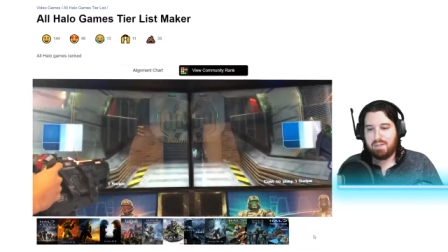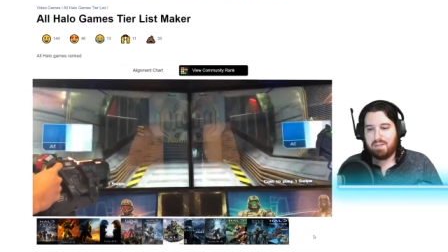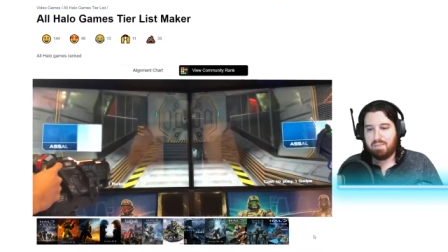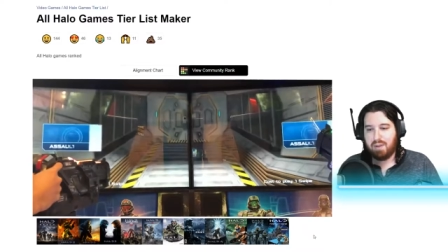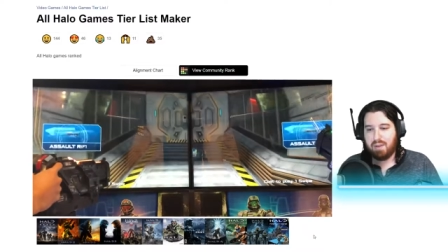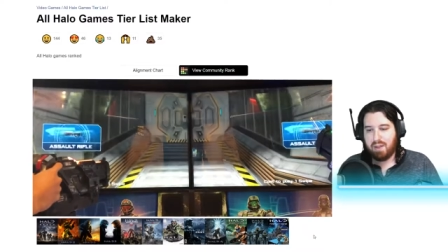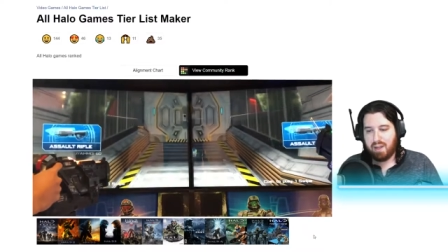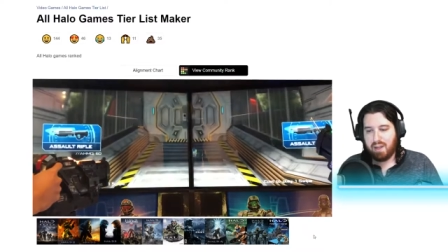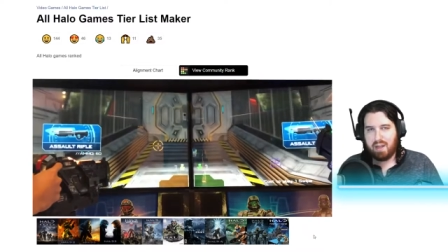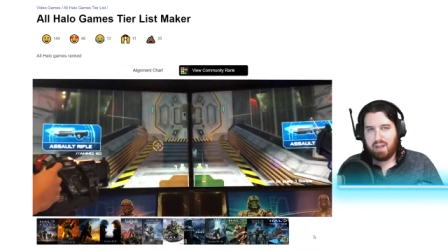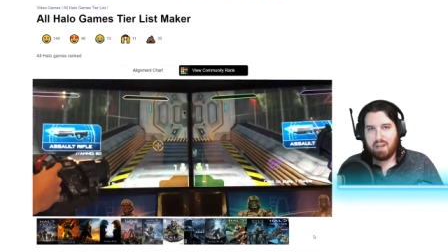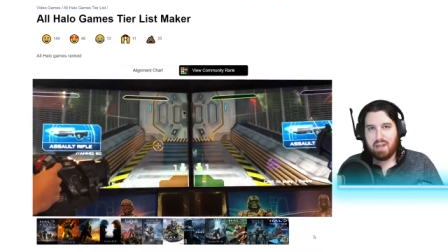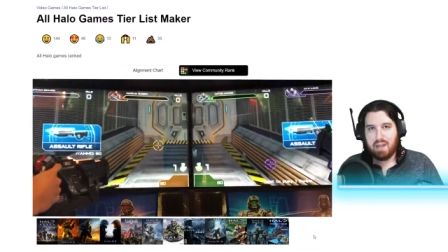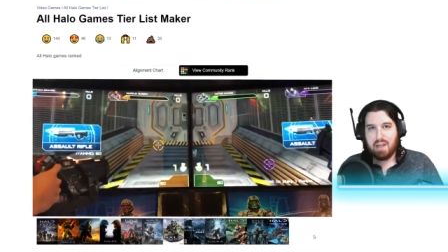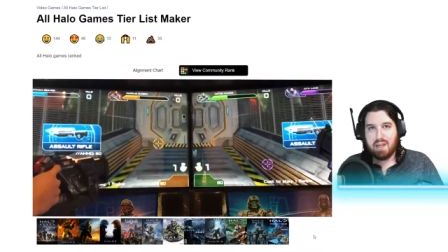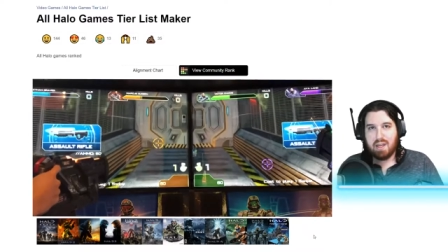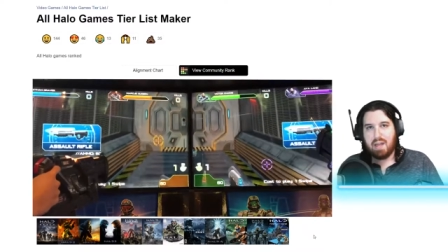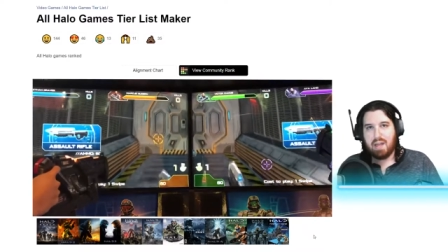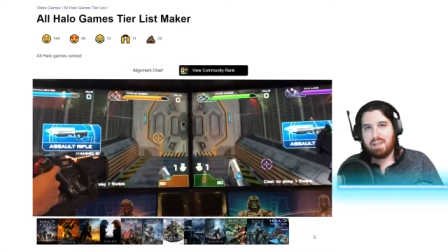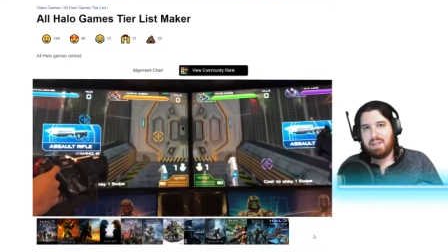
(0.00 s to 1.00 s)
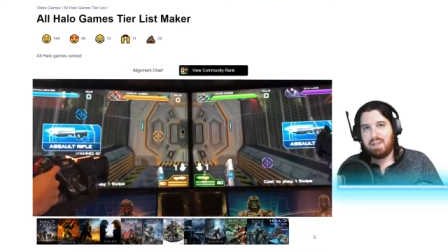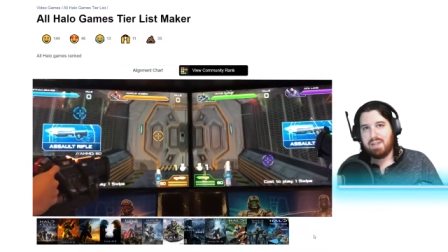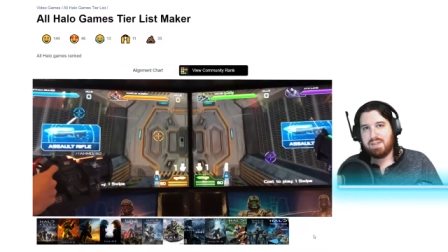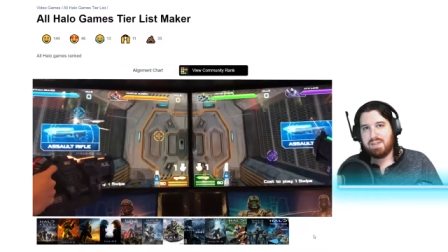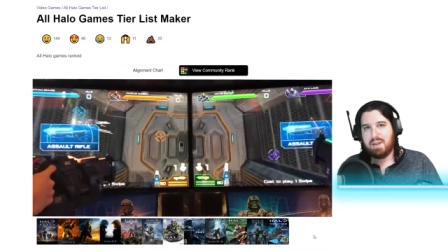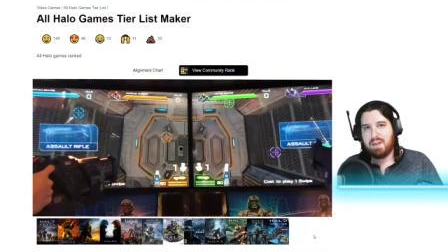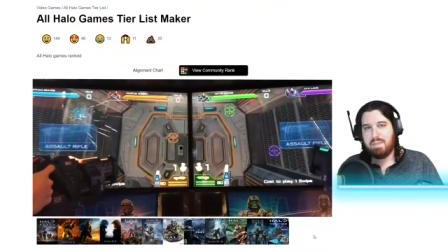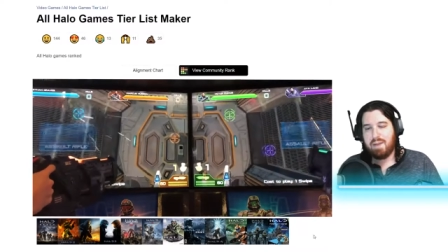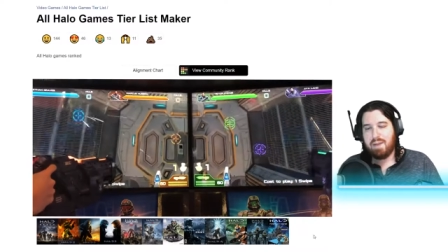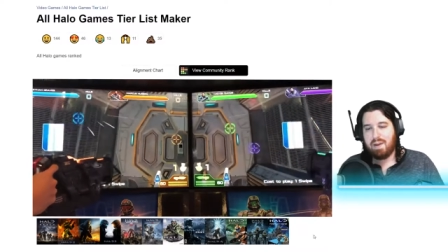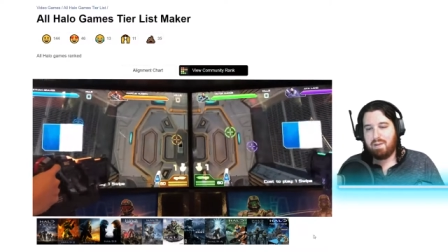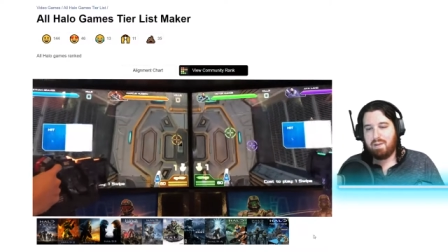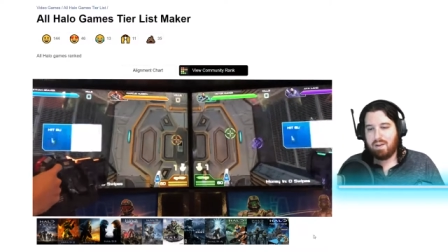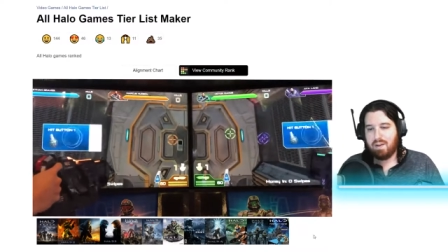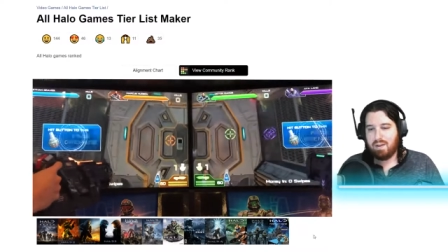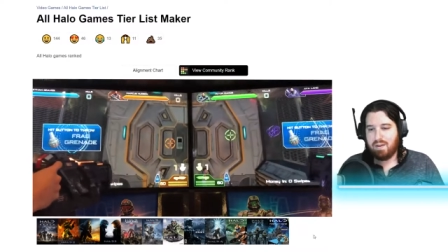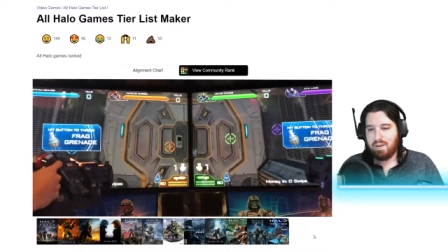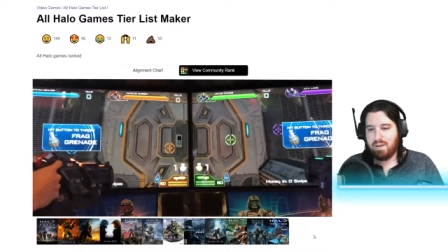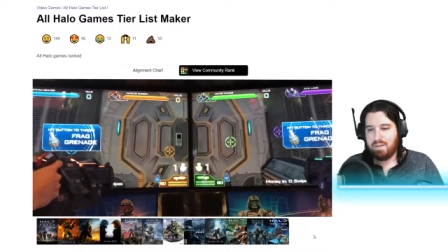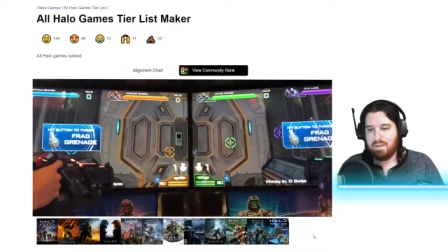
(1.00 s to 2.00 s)
play a decent amount
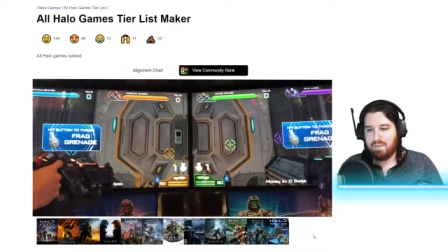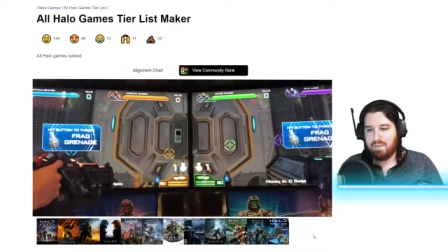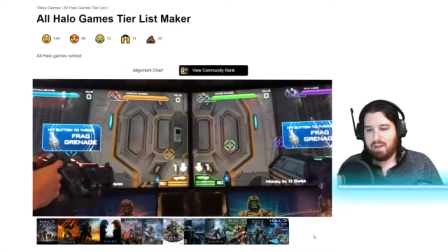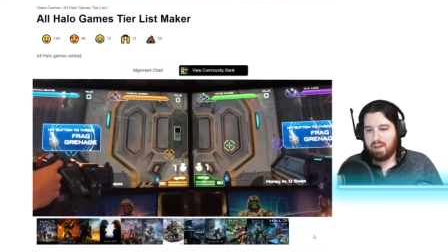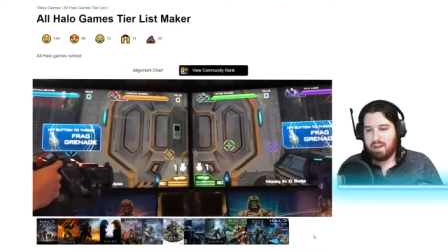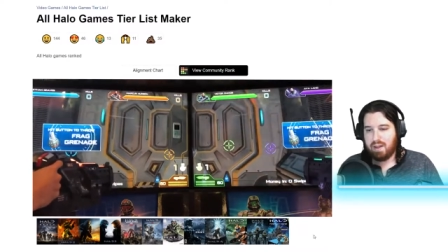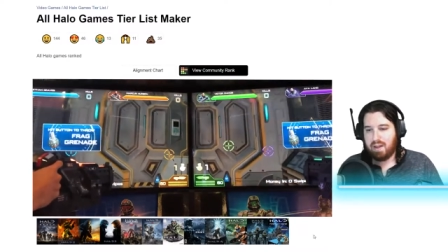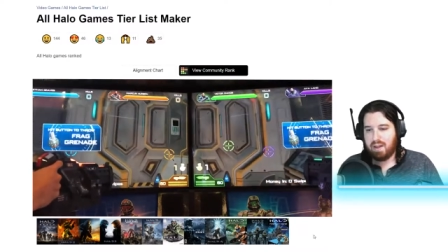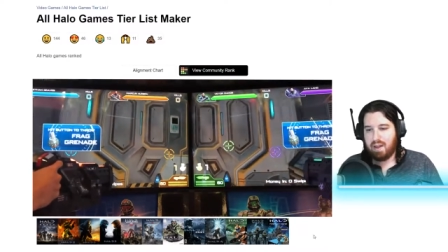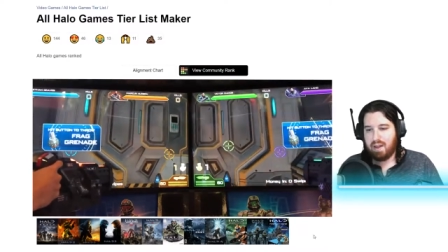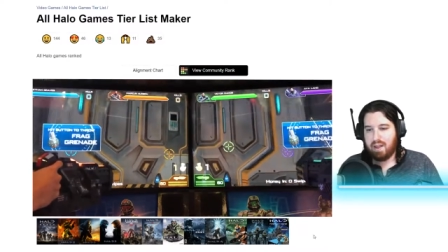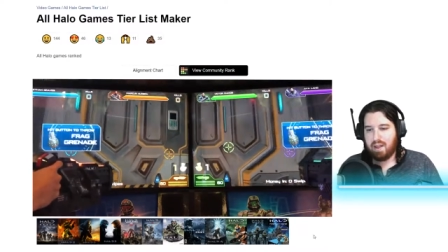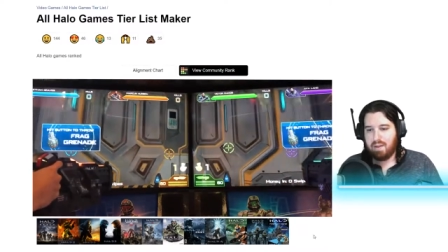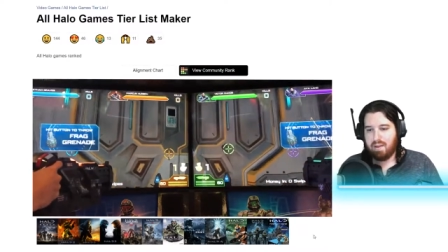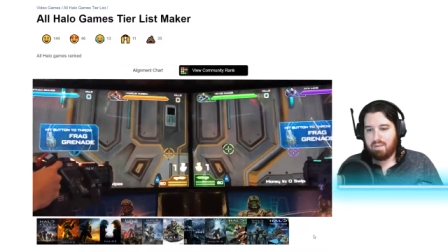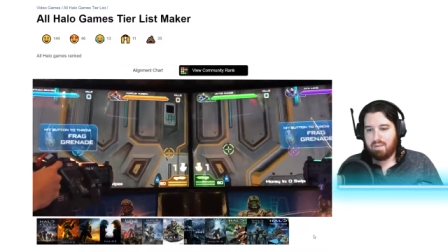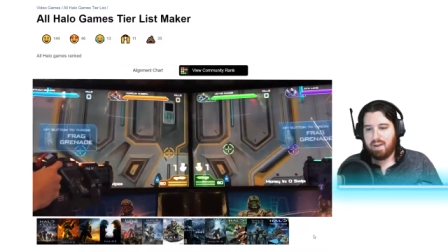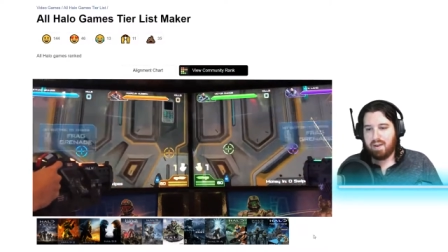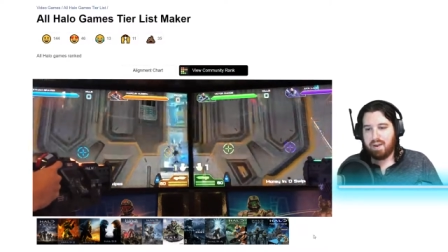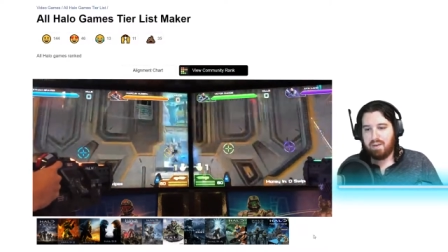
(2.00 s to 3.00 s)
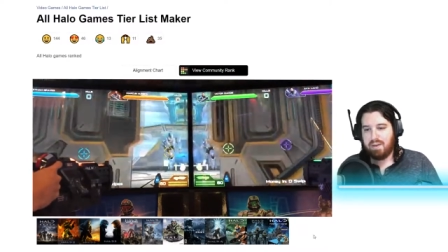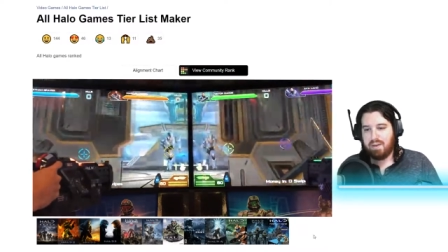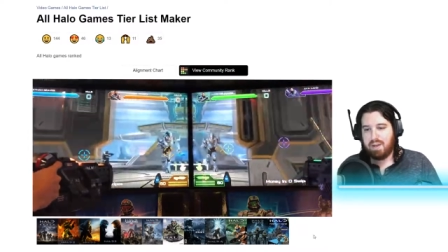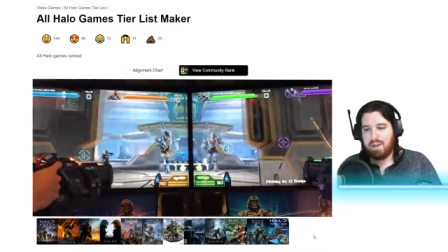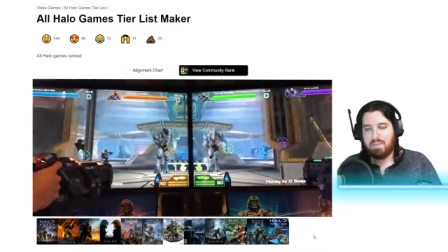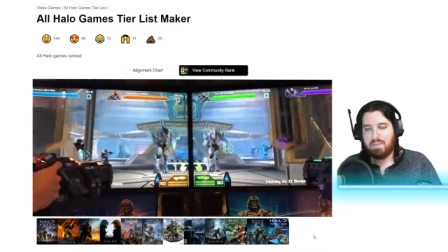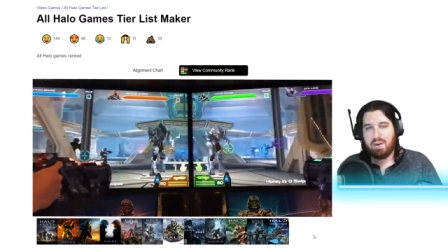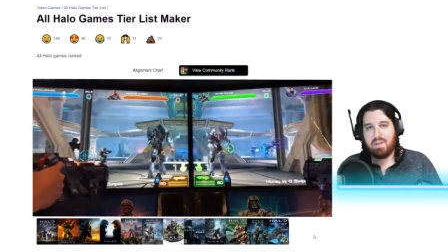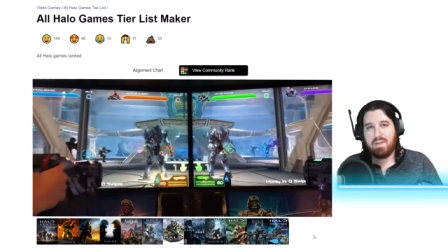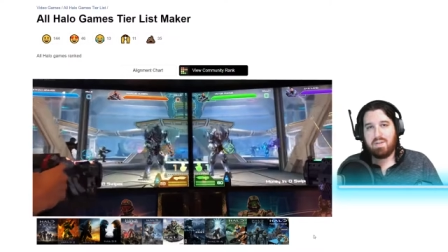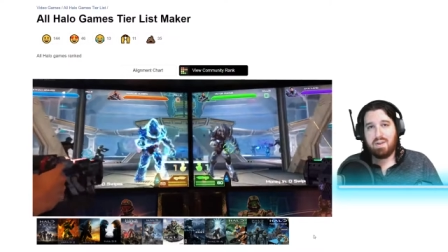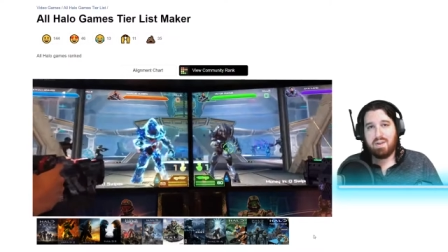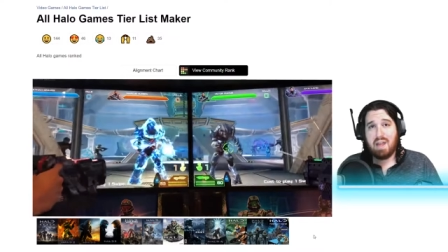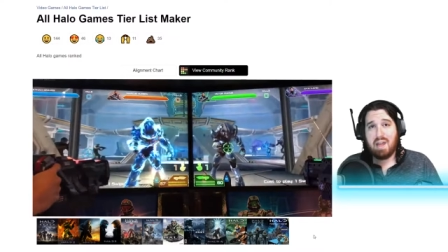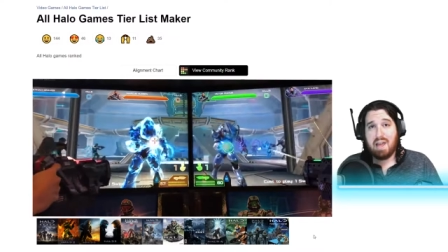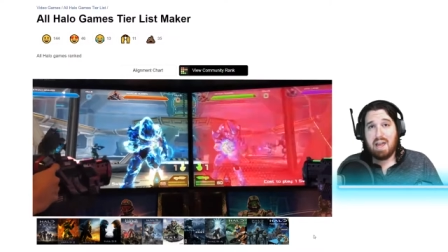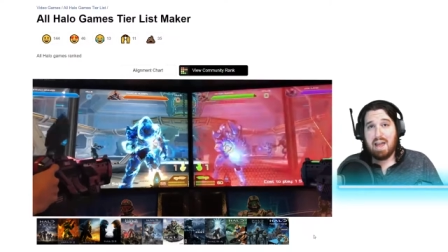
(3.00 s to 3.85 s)
of, uh, of Fireteam Raven,